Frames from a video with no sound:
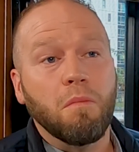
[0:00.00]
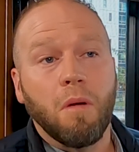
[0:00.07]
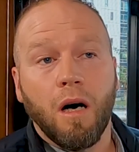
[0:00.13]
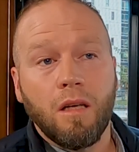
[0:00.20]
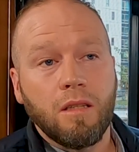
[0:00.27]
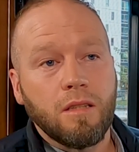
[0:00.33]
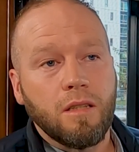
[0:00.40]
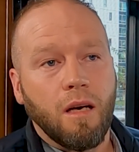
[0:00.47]

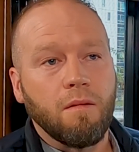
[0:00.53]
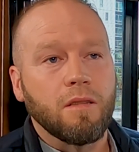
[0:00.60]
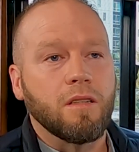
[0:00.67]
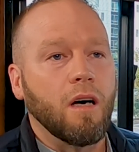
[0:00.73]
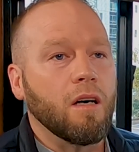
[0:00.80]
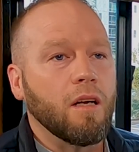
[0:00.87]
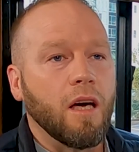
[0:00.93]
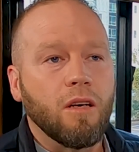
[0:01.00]
months. I was
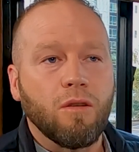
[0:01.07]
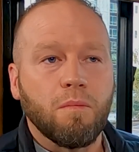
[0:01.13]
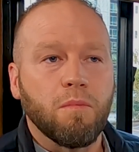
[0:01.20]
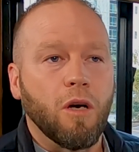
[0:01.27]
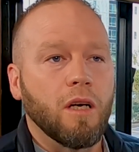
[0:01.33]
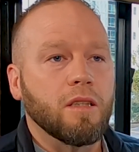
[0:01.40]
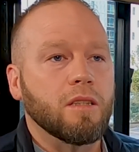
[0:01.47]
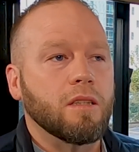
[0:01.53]
on ankle
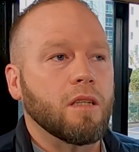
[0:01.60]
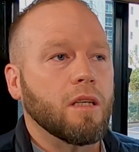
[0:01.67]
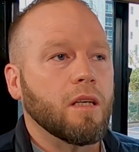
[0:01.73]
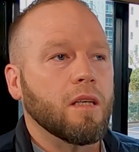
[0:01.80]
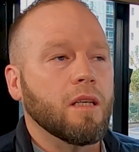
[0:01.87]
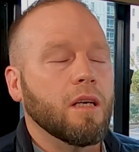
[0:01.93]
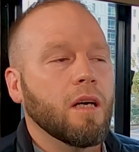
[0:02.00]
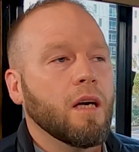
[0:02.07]

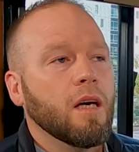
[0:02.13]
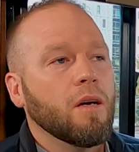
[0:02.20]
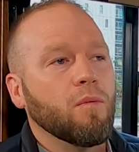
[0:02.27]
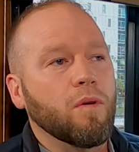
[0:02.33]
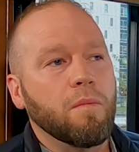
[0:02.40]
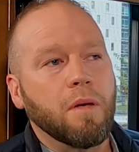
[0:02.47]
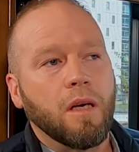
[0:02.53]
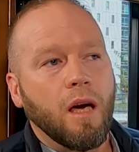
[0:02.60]
bracelet.
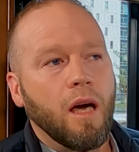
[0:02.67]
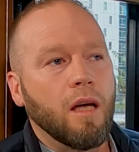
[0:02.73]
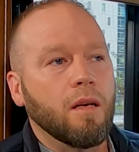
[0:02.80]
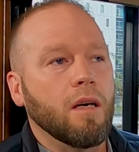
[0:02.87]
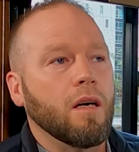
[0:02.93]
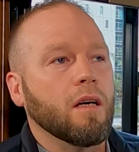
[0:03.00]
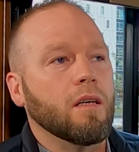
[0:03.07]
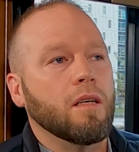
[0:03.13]
We began
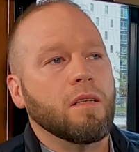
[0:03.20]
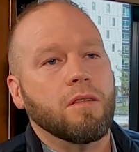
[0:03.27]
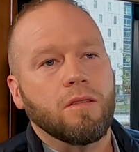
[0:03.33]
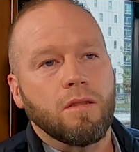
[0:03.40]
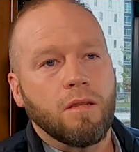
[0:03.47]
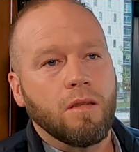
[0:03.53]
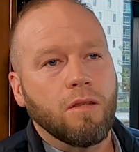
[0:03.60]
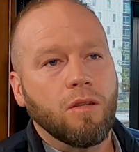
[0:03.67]

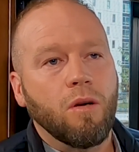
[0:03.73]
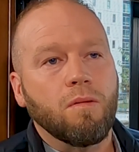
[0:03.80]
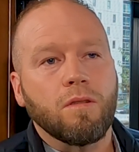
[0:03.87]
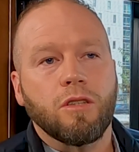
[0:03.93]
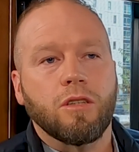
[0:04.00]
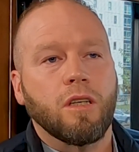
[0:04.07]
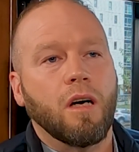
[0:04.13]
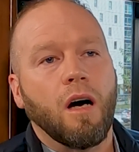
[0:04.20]
going
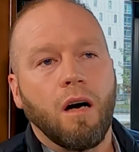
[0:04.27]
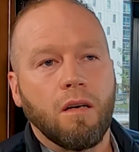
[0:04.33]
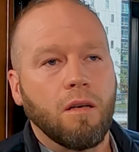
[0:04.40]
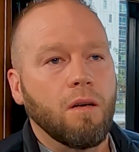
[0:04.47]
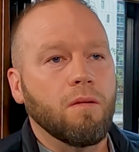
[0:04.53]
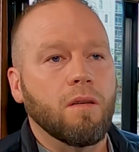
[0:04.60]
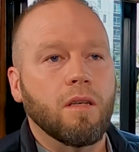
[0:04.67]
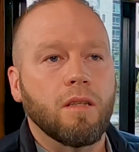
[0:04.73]
to
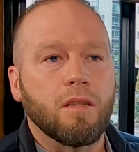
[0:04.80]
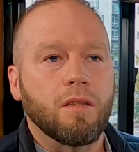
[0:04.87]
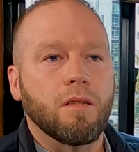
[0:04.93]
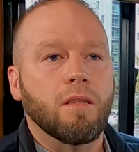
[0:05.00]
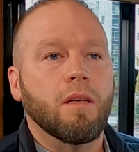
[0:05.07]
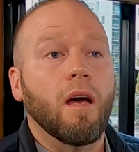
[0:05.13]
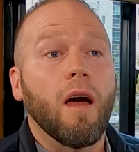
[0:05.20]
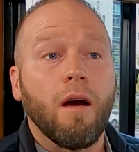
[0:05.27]
Chicago, getting
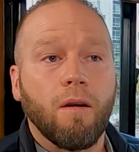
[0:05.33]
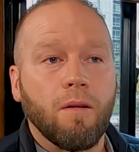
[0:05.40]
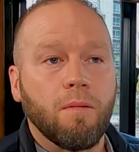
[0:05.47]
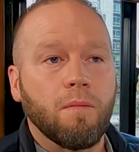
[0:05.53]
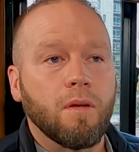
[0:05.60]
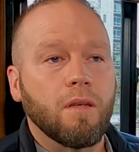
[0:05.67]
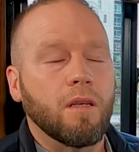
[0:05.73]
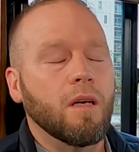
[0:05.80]

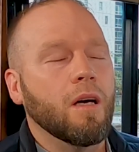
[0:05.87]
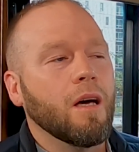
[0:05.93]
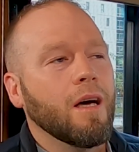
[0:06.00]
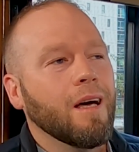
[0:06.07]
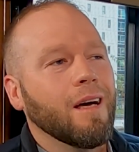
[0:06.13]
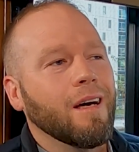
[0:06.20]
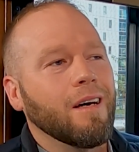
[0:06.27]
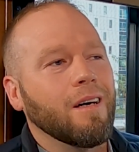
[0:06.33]
heroin.
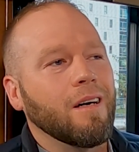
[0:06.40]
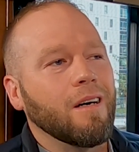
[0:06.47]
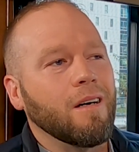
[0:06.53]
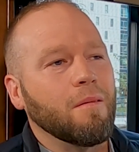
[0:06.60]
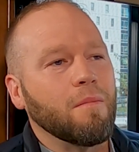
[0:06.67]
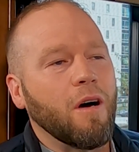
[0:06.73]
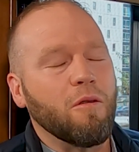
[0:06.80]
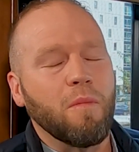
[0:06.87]

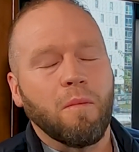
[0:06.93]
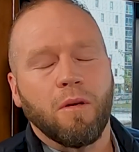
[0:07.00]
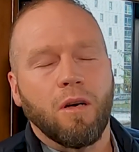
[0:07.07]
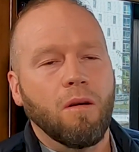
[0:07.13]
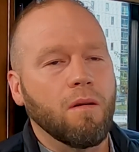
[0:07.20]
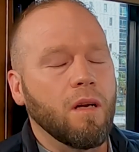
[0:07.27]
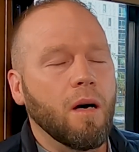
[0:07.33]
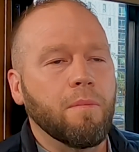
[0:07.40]
I remember
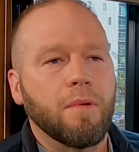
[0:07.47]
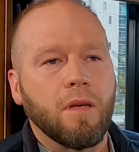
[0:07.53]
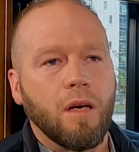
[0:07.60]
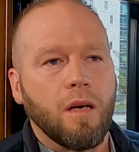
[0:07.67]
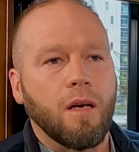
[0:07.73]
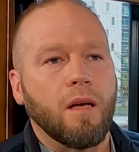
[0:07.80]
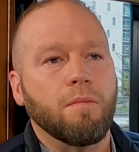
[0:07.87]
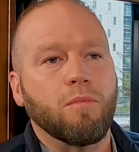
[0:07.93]
going up
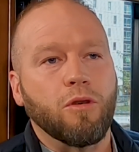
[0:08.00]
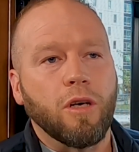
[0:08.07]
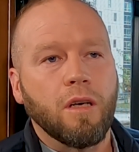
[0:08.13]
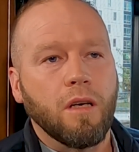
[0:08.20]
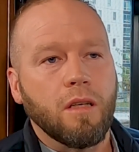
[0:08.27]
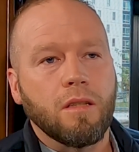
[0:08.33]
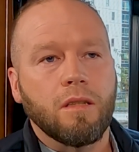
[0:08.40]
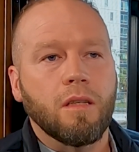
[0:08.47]
there and
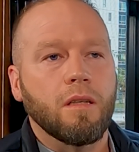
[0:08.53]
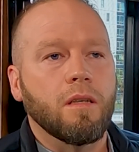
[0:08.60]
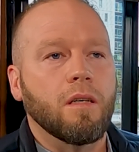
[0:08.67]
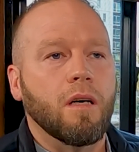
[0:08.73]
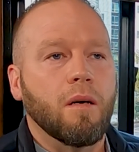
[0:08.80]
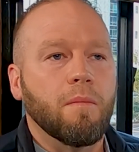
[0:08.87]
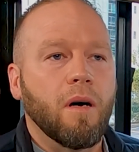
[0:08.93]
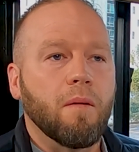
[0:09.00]
bringing
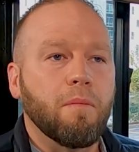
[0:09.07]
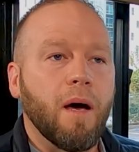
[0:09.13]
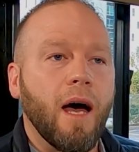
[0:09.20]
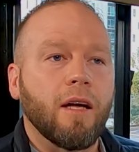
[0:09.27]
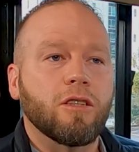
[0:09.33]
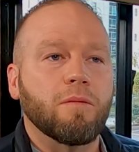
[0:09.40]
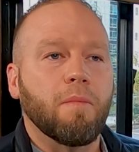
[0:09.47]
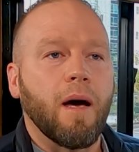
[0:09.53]
a
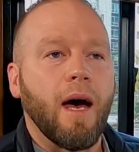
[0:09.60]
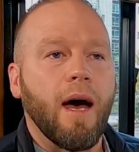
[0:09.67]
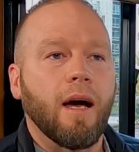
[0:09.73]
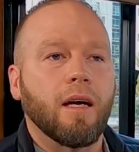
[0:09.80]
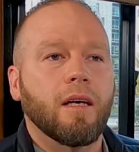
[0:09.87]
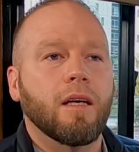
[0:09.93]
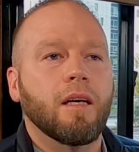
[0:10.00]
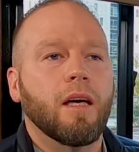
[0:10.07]
batch
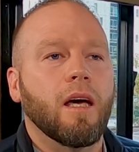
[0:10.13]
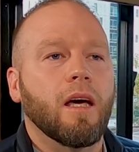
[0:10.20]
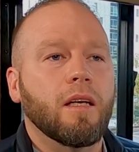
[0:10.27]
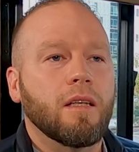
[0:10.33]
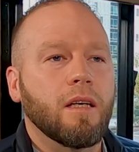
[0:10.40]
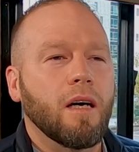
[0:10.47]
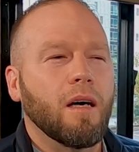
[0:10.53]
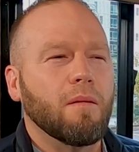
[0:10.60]
back, and